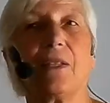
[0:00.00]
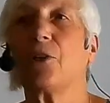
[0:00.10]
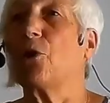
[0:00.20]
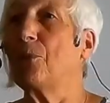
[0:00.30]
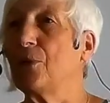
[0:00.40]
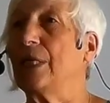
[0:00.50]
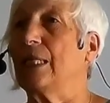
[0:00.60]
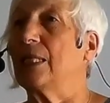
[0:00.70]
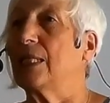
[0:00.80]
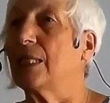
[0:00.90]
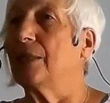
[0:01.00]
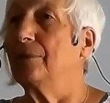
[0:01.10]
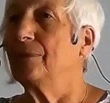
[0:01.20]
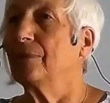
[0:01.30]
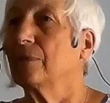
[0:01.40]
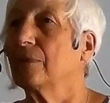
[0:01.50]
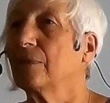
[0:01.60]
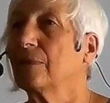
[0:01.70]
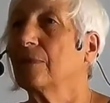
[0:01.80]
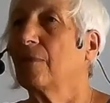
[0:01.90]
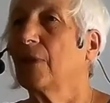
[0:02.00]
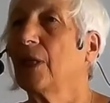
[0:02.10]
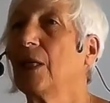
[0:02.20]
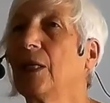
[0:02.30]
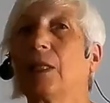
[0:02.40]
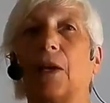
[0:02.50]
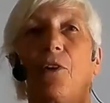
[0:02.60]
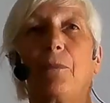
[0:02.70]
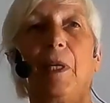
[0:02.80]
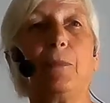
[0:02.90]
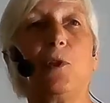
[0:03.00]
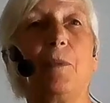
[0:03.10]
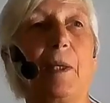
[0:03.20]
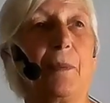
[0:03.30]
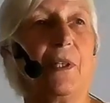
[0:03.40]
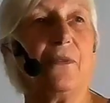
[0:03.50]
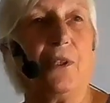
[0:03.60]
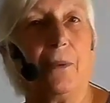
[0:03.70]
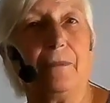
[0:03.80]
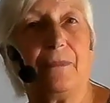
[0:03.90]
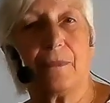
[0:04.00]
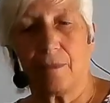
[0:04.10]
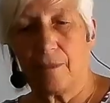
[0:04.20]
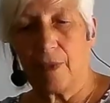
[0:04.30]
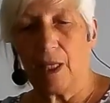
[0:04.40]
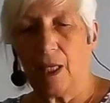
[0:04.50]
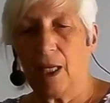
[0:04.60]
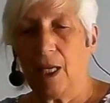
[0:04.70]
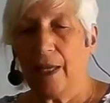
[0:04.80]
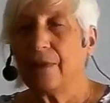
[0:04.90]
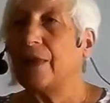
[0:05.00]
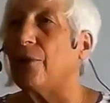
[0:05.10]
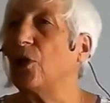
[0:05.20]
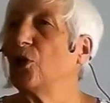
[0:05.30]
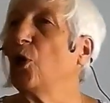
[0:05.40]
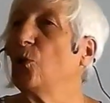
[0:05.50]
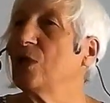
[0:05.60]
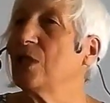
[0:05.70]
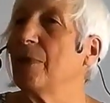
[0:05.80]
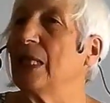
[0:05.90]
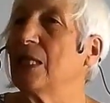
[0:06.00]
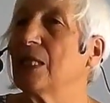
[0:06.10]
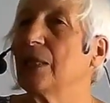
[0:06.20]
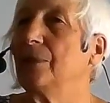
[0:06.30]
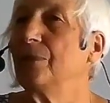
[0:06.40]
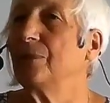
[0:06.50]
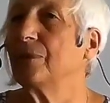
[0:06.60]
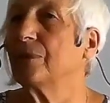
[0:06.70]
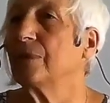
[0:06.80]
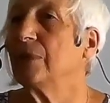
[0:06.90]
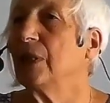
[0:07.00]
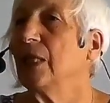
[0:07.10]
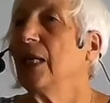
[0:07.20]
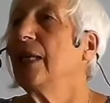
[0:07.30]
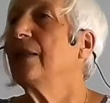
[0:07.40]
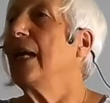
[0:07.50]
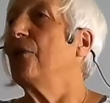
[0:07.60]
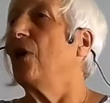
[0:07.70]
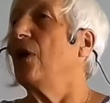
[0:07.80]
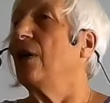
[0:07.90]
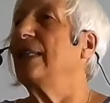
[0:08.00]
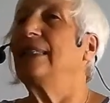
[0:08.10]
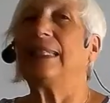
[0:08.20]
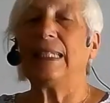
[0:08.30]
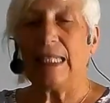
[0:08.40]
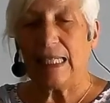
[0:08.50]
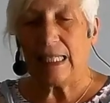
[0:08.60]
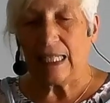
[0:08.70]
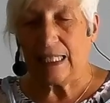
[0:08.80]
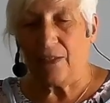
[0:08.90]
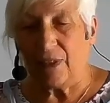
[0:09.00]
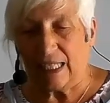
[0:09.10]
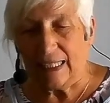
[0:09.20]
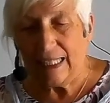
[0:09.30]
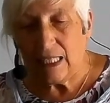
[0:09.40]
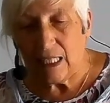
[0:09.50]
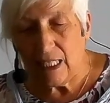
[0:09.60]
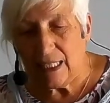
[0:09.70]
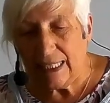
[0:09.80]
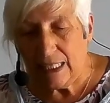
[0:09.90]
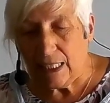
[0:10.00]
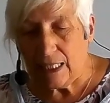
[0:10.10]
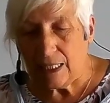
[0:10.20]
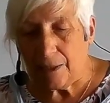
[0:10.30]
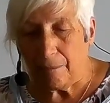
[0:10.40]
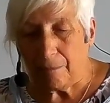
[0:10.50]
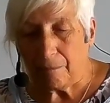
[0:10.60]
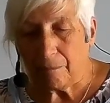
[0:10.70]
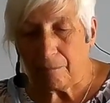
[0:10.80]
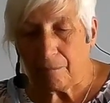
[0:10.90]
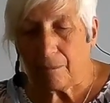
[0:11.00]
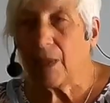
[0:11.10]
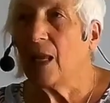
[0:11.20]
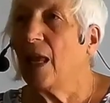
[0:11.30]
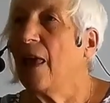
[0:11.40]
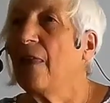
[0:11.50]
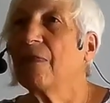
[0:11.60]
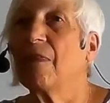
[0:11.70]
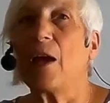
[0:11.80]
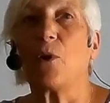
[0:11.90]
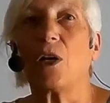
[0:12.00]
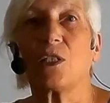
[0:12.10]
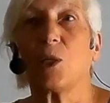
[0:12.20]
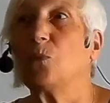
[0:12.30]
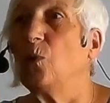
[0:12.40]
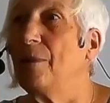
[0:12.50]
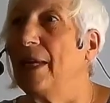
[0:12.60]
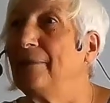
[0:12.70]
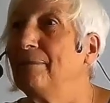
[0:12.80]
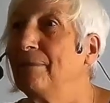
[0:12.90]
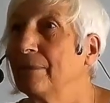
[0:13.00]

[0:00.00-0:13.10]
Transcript: There are priests. There are people who make perfume. There are goldsmiths. There are leading civic leaders. There are some women.